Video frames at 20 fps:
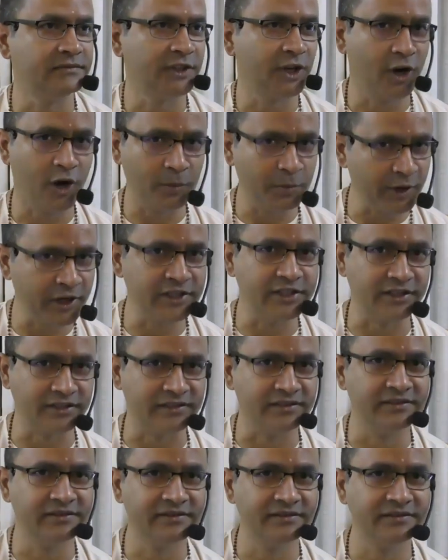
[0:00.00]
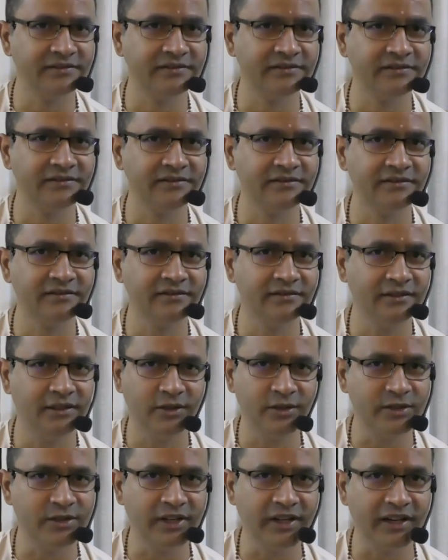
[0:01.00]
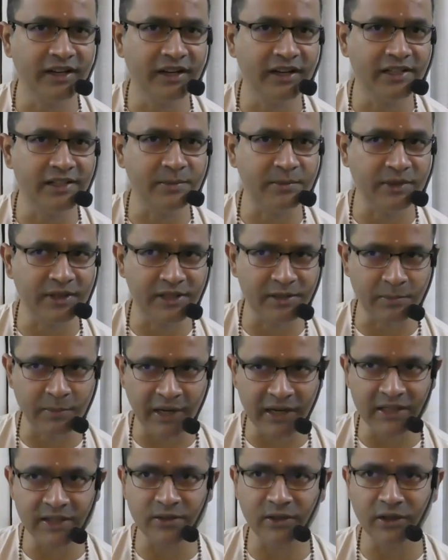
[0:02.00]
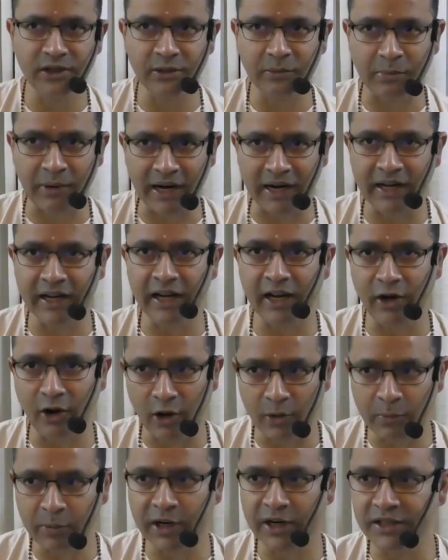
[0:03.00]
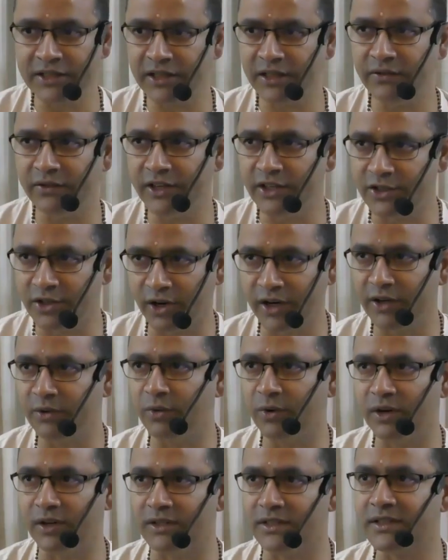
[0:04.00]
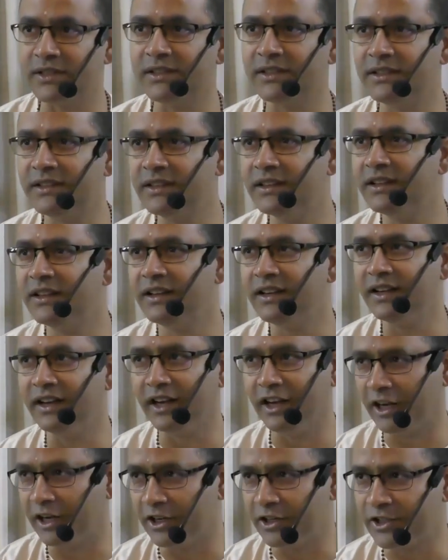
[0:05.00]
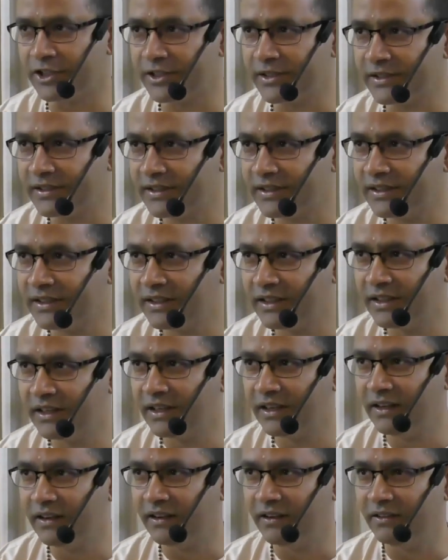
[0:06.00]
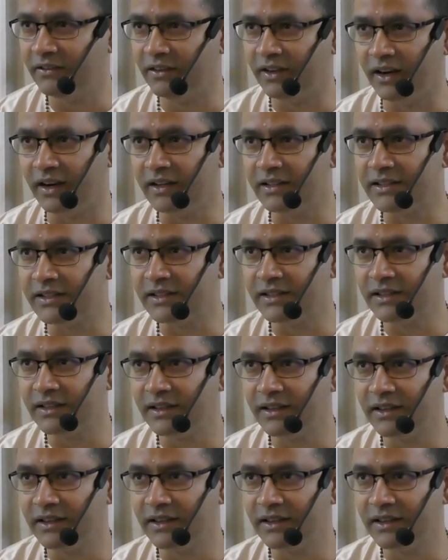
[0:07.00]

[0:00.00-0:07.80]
operation. It's based on the practical operation we join words in English. Whereas